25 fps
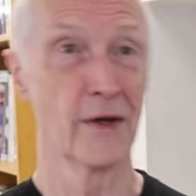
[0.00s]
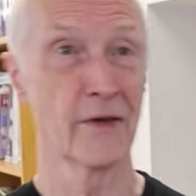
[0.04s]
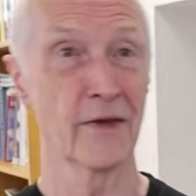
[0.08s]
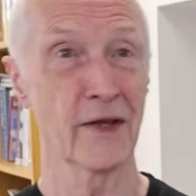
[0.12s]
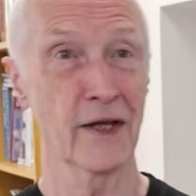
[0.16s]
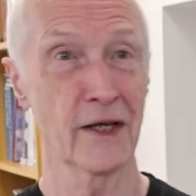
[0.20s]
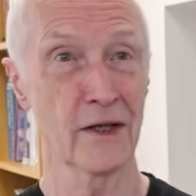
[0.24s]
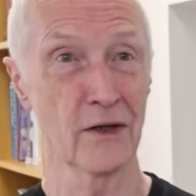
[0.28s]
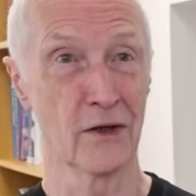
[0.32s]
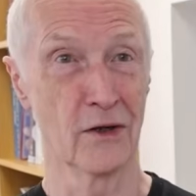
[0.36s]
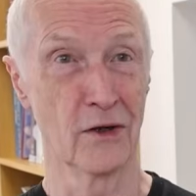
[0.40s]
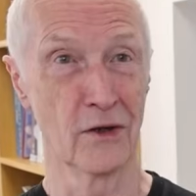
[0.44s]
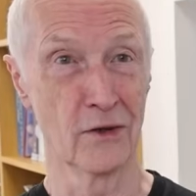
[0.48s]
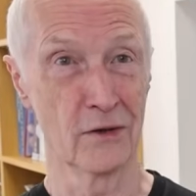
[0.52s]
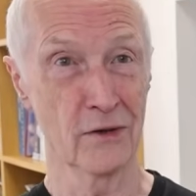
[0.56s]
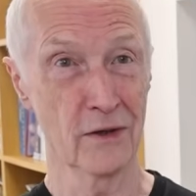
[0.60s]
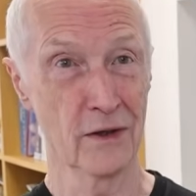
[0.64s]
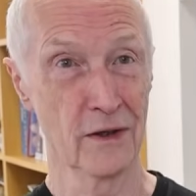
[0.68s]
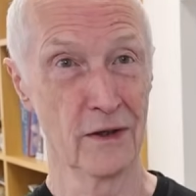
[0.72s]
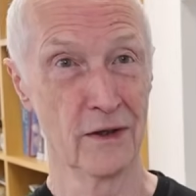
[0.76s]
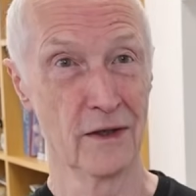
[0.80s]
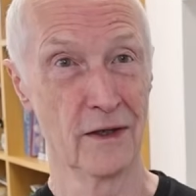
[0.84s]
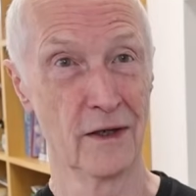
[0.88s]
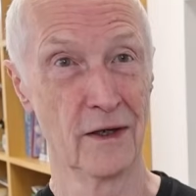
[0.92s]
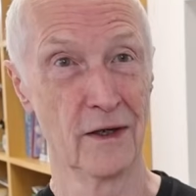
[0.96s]
that long.
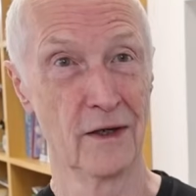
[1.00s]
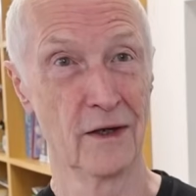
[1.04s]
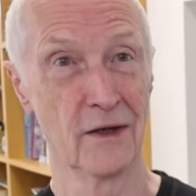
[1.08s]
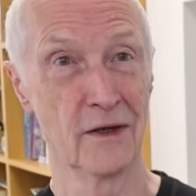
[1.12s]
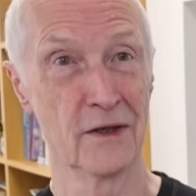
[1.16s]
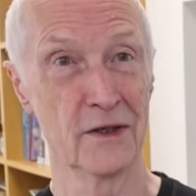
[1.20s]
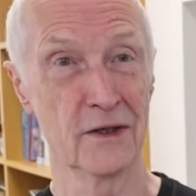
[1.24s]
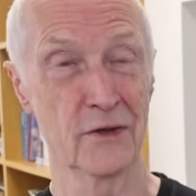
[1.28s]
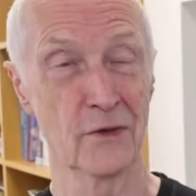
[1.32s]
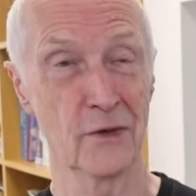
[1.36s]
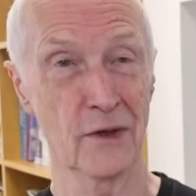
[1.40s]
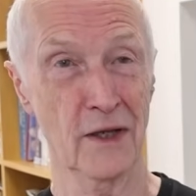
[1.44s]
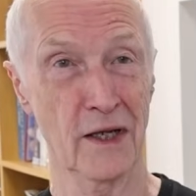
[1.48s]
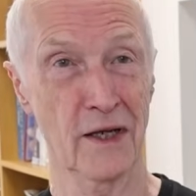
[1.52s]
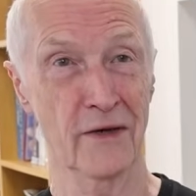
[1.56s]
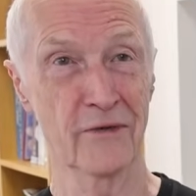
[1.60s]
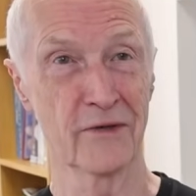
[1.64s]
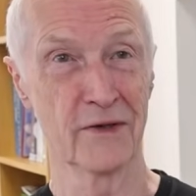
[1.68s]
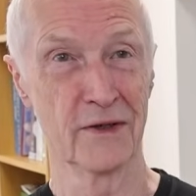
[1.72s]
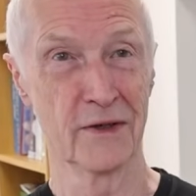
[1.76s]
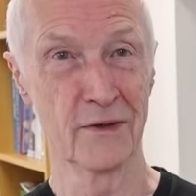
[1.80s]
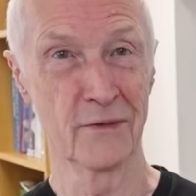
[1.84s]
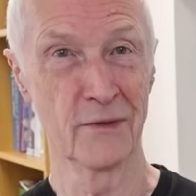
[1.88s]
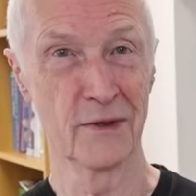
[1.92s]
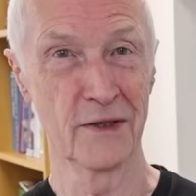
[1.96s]
And she was
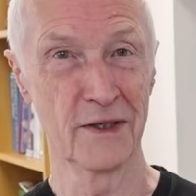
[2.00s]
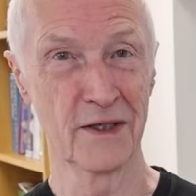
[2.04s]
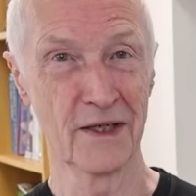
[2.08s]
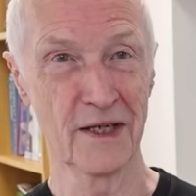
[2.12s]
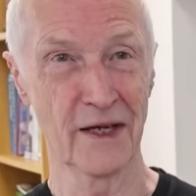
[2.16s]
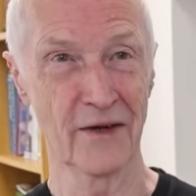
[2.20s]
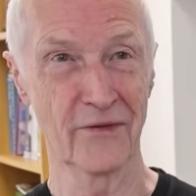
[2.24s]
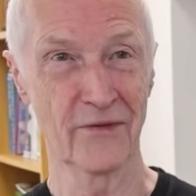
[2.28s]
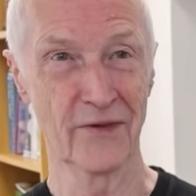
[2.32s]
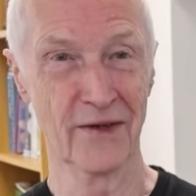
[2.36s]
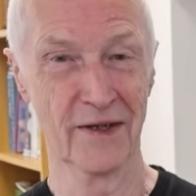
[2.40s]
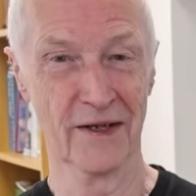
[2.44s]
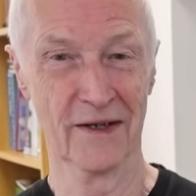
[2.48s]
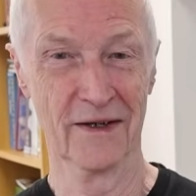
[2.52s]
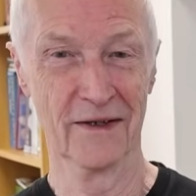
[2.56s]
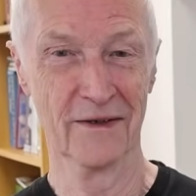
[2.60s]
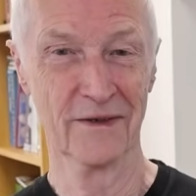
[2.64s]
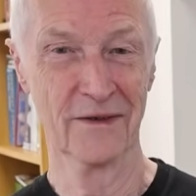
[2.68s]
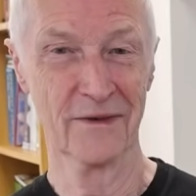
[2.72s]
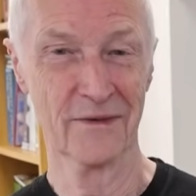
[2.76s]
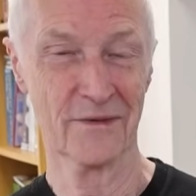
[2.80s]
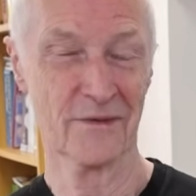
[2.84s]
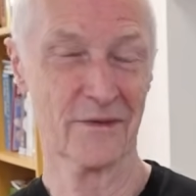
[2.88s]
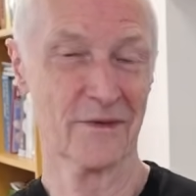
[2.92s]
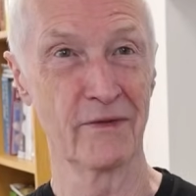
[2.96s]
laughing. What are you laughing
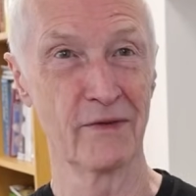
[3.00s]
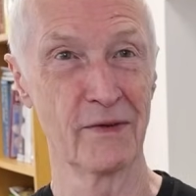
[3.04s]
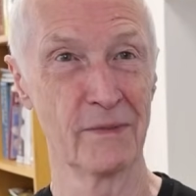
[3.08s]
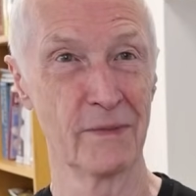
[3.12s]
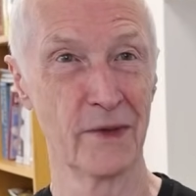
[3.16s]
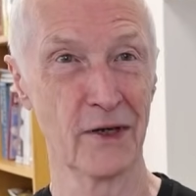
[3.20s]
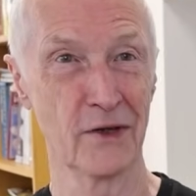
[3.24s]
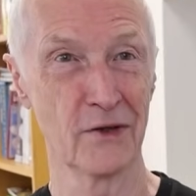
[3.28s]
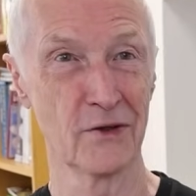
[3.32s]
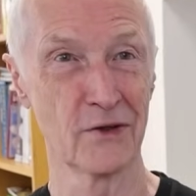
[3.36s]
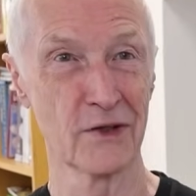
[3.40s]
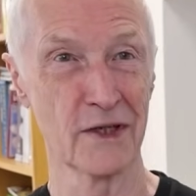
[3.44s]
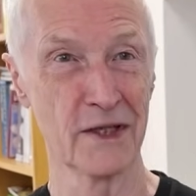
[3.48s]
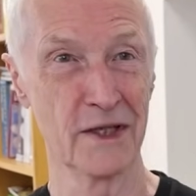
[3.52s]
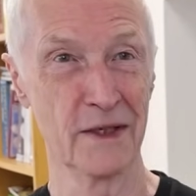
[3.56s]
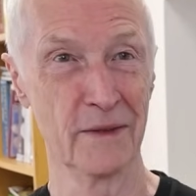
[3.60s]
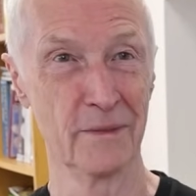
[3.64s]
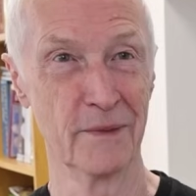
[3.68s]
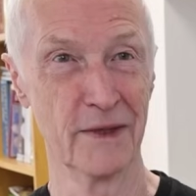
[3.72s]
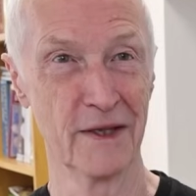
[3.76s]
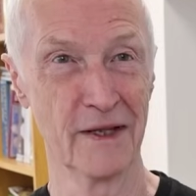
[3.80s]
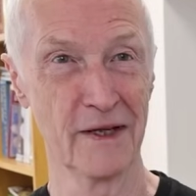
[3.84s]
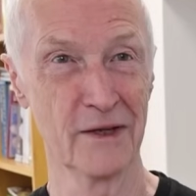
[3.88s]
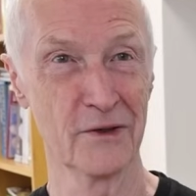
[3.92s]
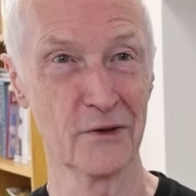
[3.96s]
at? Having me on, or
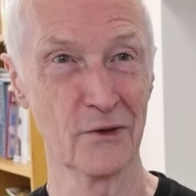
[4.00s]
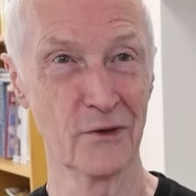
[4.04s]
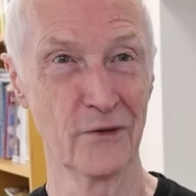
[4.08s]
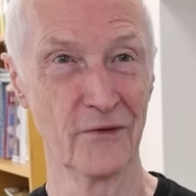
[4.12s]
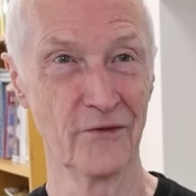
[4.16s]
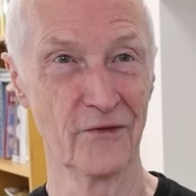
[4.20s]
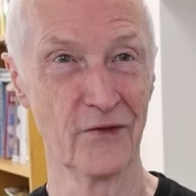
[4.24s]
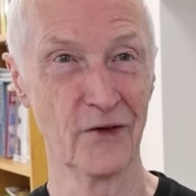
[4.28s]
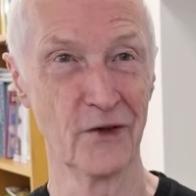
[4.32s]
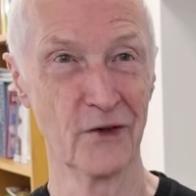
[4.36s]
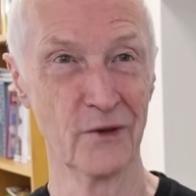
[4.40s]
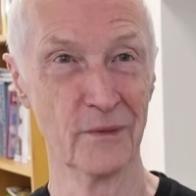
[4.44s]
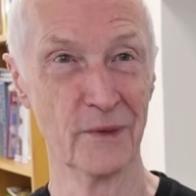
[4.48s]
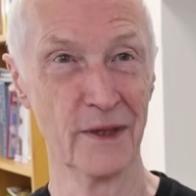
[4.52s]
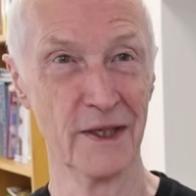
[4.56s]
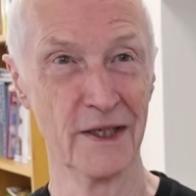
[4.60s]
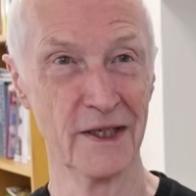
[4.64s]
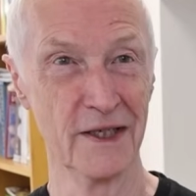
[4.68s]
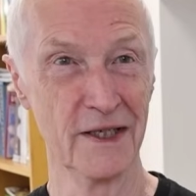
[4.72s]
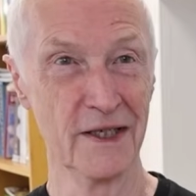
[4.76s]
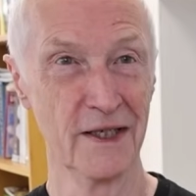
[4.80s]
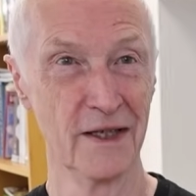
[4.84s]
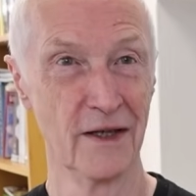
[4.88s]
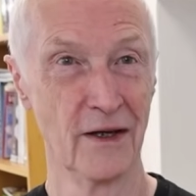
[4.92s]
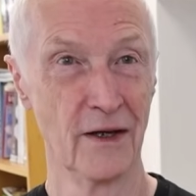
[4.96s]
kidding me? That doesn't fool
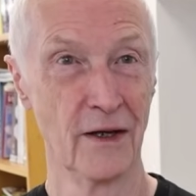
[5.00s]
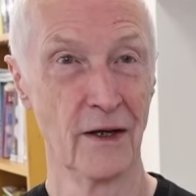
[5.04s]
me.